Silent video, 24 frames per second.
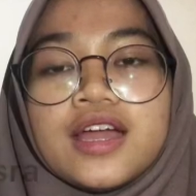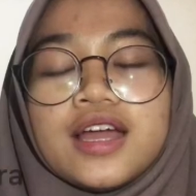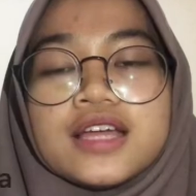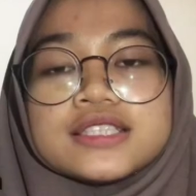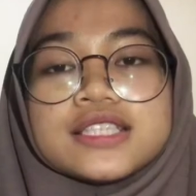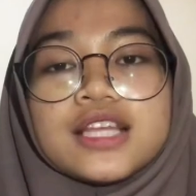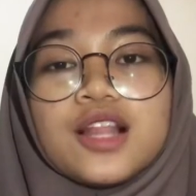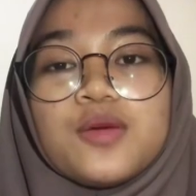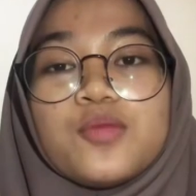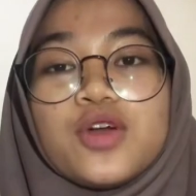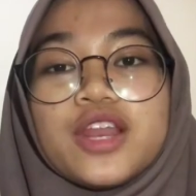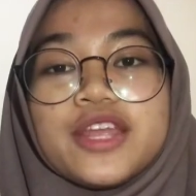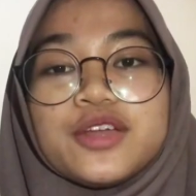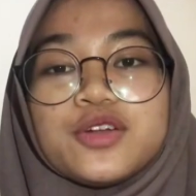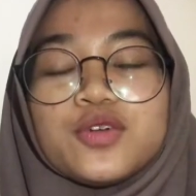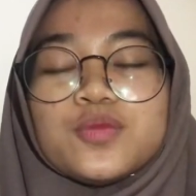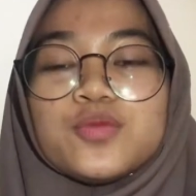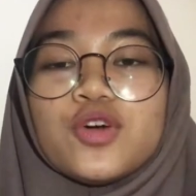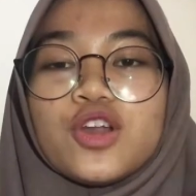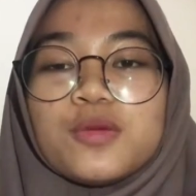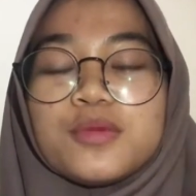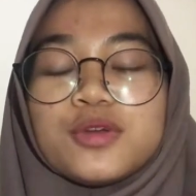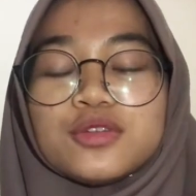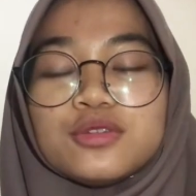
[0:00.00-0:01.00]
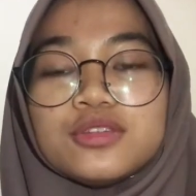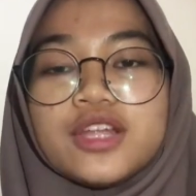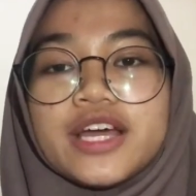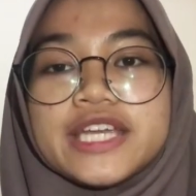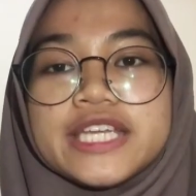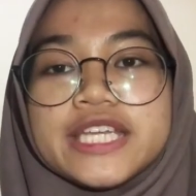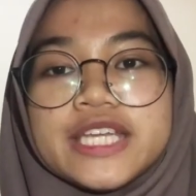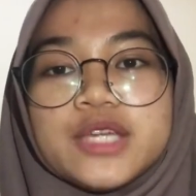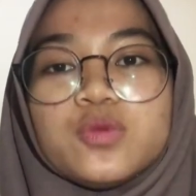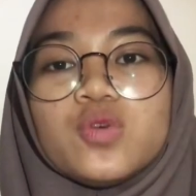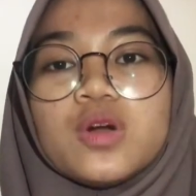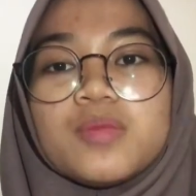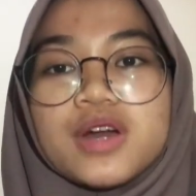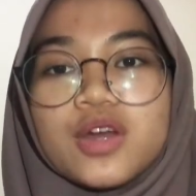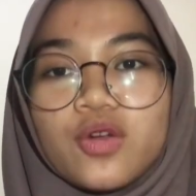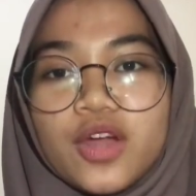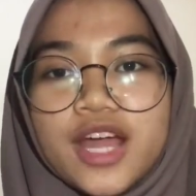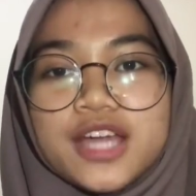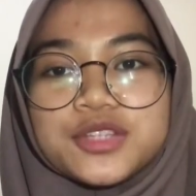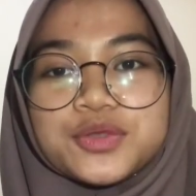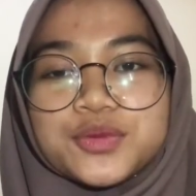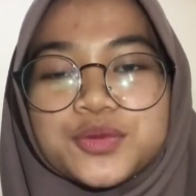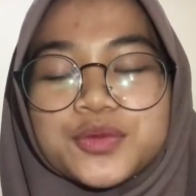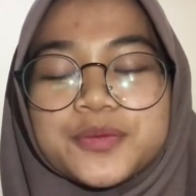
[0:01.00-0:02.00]
Assalamualaikum warahmatullahi
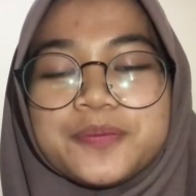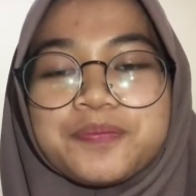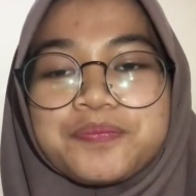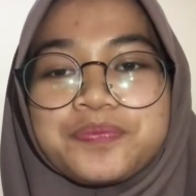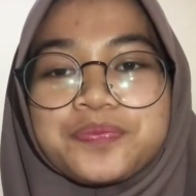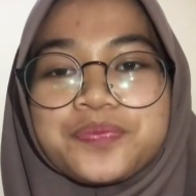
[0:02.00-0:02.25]
wabarakatuh.